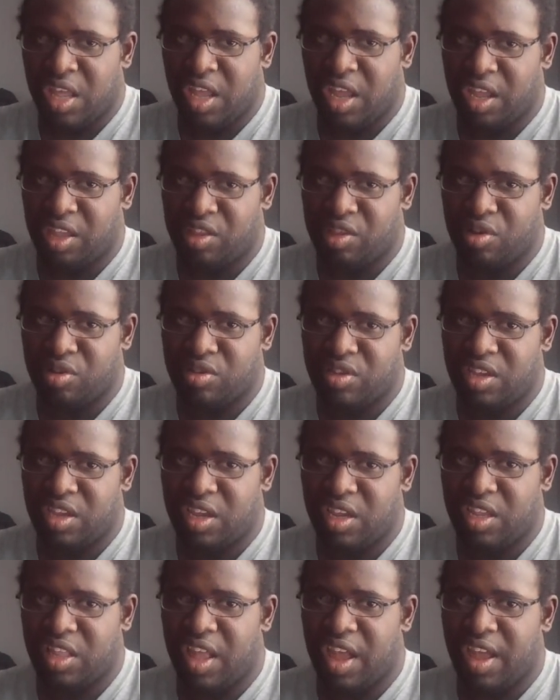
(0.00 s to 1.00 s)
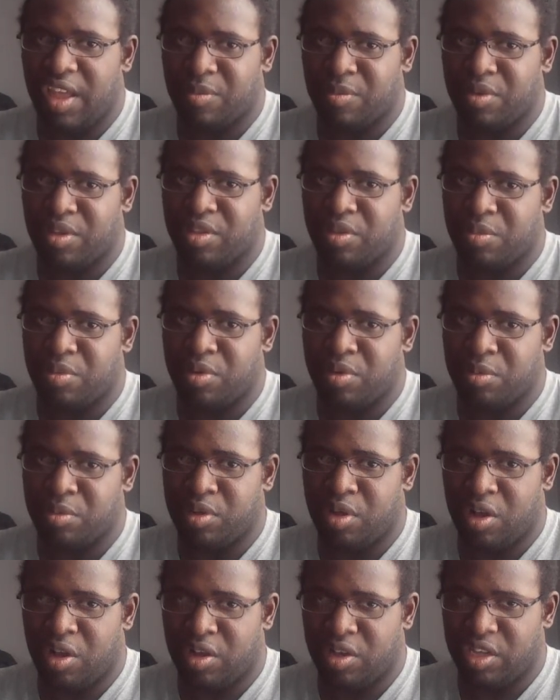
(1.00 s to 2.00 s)
And 13, I've written a poem
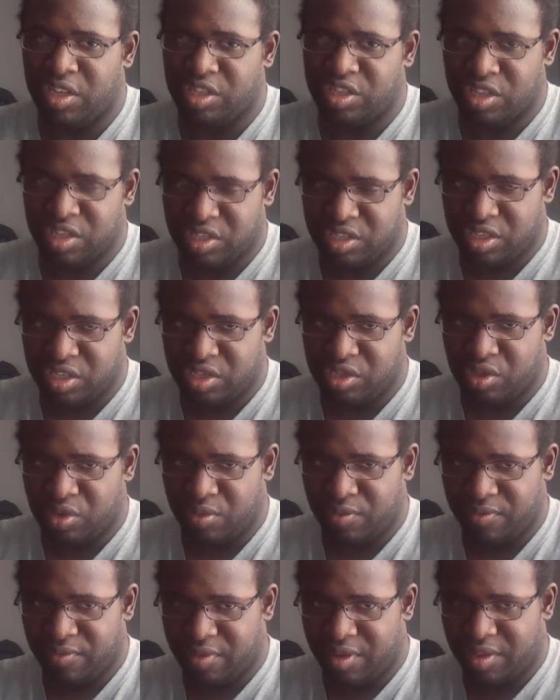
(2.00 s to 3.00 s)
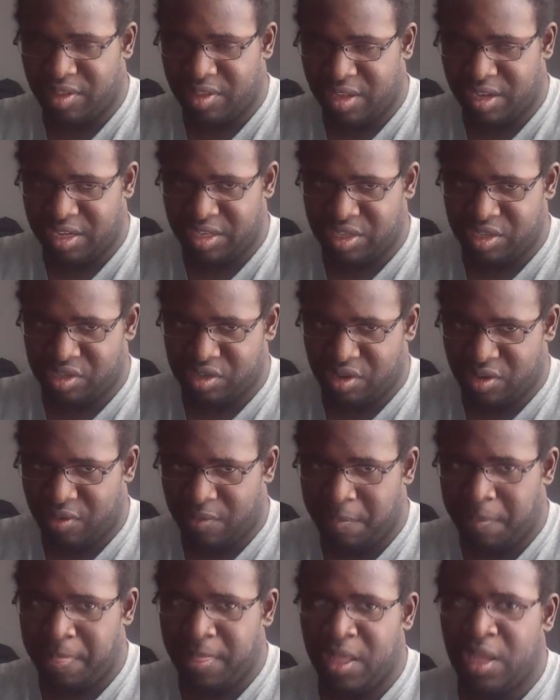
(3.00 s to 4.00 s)
called Injustice 2 Frontline. So
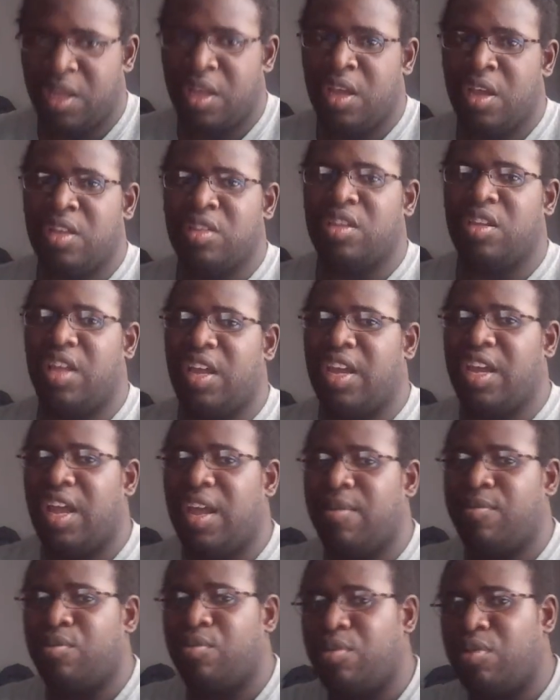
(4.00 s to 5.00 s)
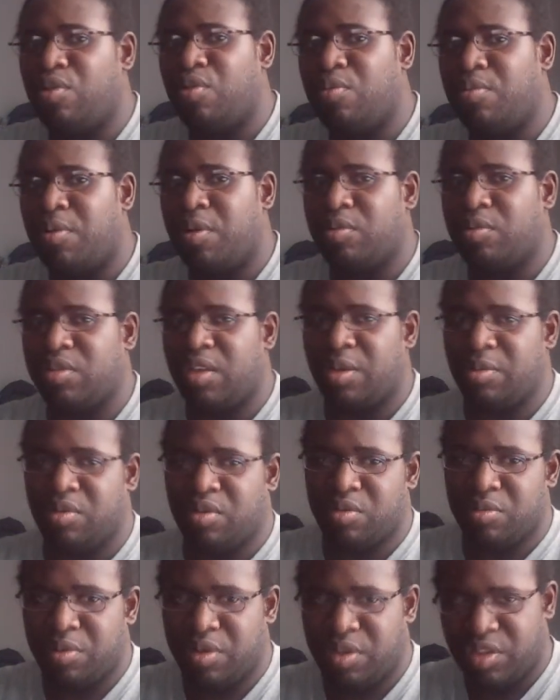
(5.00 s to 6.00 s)
today I have three new poems I'm
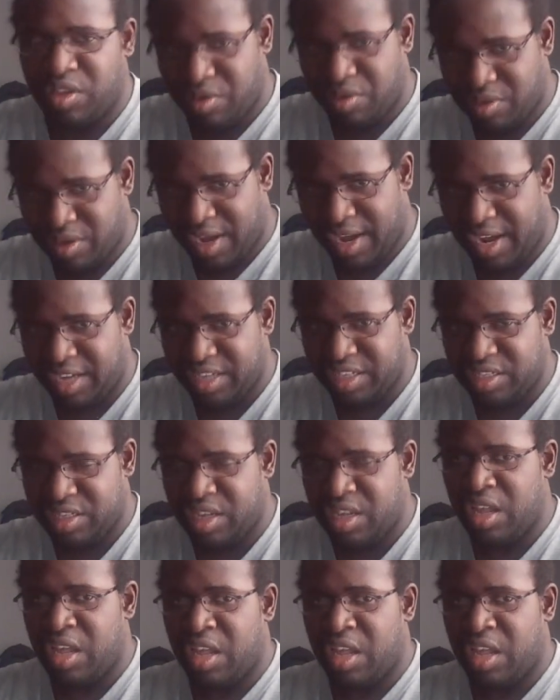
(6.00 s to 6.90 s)
going to read to you guys.